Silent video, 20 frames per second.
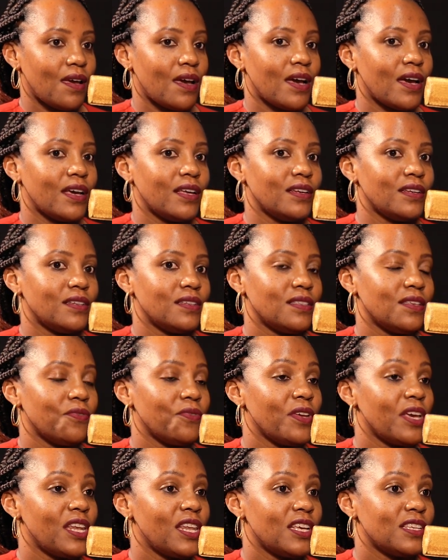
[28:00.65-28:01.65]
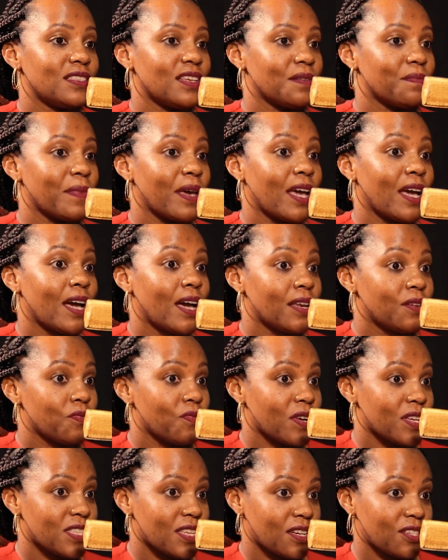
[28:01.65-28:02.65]
and they realized that my heart
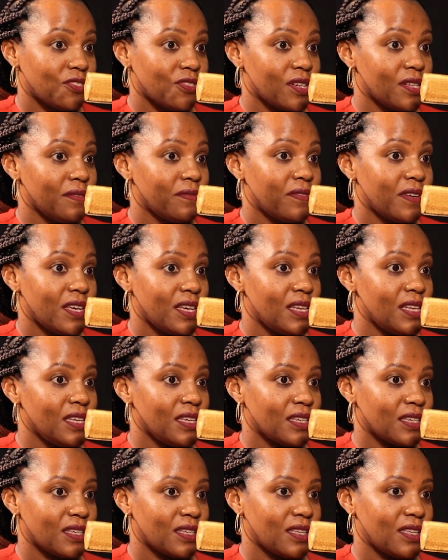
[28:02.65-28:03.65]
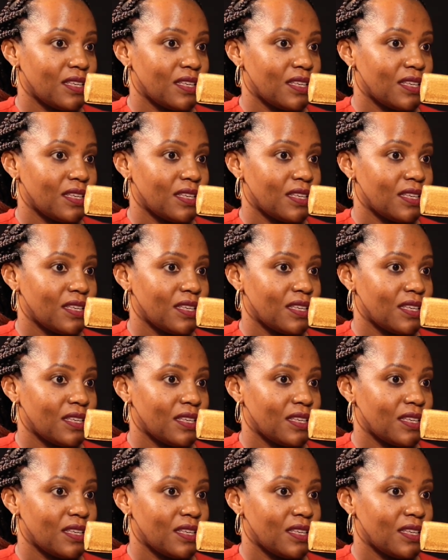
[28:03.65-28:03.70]
was actually failing.